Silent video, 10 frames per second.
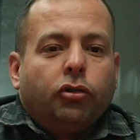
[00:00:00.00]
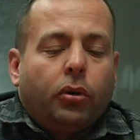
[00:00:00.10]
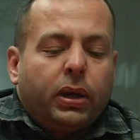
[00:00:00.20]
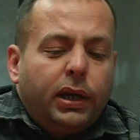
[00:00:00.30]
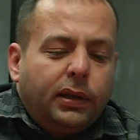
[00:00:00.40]

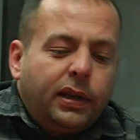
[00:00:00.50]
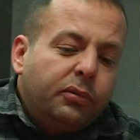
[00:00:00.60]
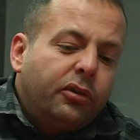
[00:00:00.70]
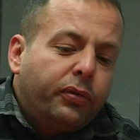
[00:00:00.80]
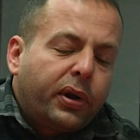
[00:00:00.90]
So in
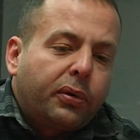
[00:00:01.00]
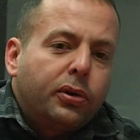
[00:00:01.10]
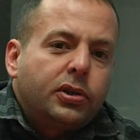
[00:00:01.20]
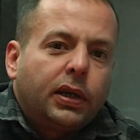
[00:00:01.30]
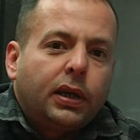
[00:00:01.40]
terms of
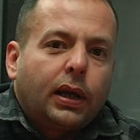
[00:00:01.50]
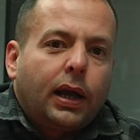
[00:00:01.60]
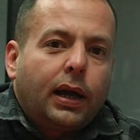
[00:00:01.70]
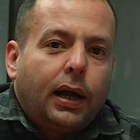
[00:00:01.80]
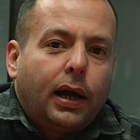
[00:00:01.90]
recruiting,
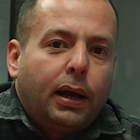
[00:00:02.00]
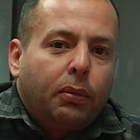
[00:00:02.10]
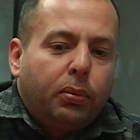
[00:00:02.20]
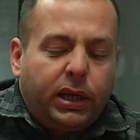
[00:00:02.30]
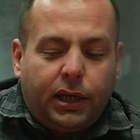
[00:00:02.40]

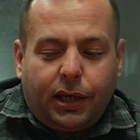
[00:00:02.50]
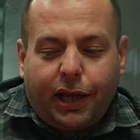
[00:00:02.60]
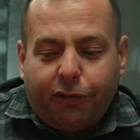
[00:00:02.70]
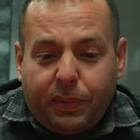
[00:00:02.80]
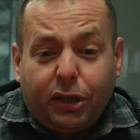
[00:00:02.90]

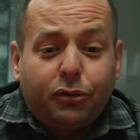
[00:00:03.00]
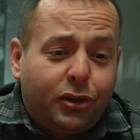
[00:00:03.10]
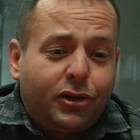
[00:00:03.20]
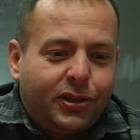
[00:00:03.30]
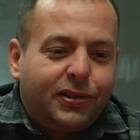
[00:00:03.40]
we have been
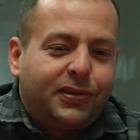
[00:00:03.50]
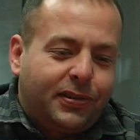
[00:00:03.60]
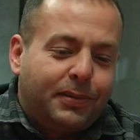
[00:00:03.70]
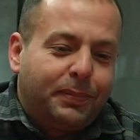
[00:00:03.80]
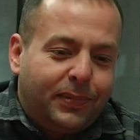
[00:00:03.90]
doing
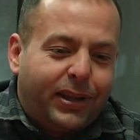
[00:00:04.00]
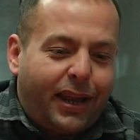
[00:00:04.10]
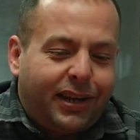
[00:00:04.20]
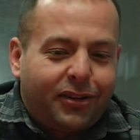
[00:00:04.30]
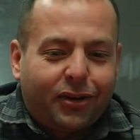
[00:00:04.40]
this,
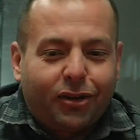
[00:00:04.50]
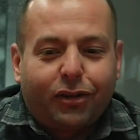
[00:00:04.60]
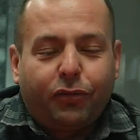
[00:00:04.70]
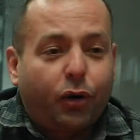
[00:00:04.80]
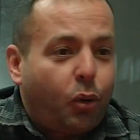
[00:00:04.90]
like it or
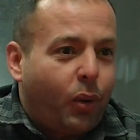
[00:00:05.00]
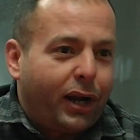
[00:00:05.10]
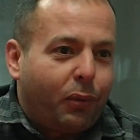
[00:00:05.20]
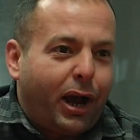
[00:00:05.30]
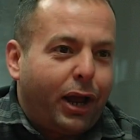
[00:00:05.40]
not, for
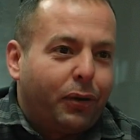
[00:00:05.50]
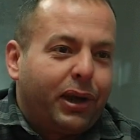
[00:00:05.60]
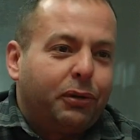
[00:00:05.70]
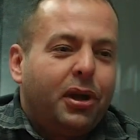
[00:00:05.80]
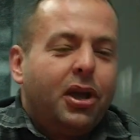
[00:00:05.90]
quite a
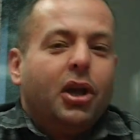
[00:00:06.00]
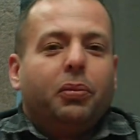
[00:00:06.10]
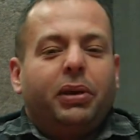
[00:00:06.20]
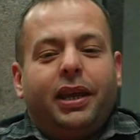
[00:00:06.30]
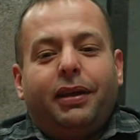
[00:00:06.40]
while, and
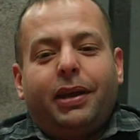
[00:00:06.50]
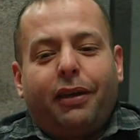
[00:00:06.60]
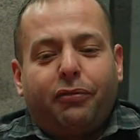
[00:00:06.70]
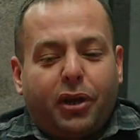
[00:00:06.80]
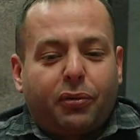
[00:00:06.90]
we
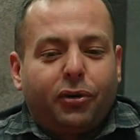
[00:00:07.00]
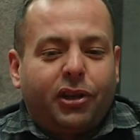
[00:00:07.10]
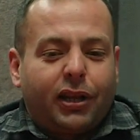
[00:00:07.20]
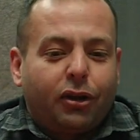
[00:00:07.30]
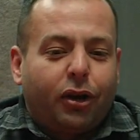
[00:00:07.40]
have
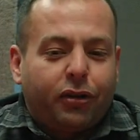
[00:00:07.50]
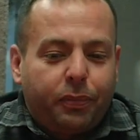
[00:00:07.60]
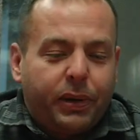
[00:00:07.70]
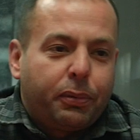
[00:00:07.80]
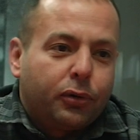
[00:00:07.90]
recruited a lot
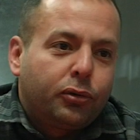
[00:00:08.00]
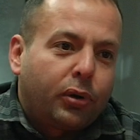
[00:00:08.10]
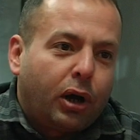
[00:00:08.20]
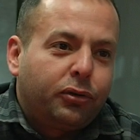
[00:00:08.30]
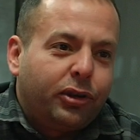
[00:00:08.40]
of people
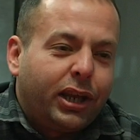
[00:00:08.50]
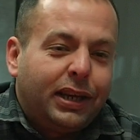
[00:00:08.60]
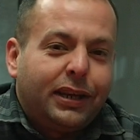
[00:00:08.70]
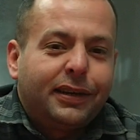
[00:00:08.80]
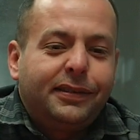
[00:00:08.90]
throughout the
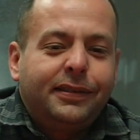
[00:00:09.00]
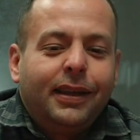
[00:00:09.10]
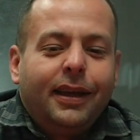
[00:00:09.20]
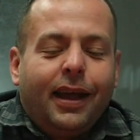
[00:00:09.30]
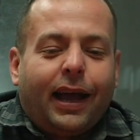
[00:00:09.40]

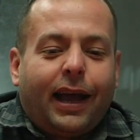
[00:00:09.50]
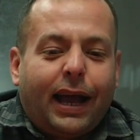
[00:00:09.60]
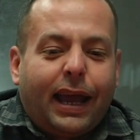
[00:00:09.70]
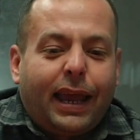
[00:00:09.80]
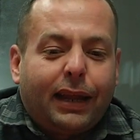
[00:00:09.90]
years.
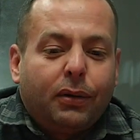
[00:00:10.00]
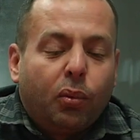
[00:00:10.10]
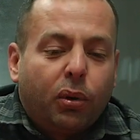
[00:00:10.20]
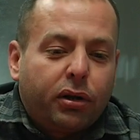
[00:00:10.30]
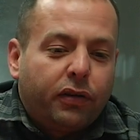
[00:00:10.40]

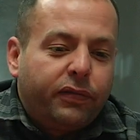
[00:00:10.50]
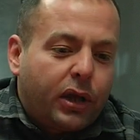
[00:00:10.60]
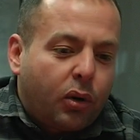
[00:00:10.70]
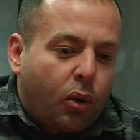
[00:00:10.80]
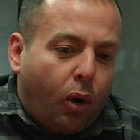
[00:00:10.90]
And one
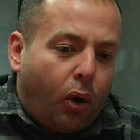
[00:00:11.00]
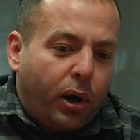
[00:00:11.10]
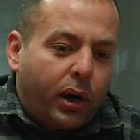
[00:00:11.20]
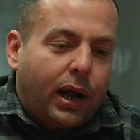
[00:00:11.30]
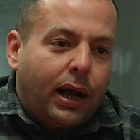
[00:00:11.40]
of the
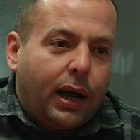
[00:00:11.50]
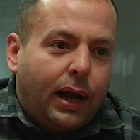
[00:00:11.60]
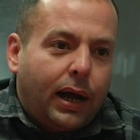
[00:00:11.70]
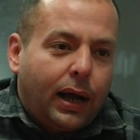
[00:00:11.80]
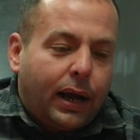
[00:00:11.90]
core
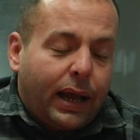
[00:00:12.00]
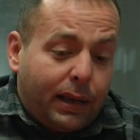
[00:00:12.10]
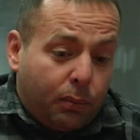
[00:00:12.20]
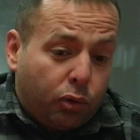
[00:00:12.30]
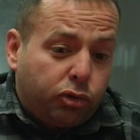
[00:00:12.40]

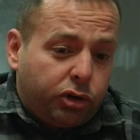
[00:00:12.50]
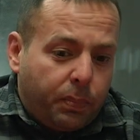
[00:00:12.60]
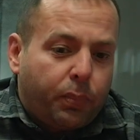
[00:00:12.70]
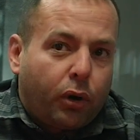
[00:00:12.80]
and most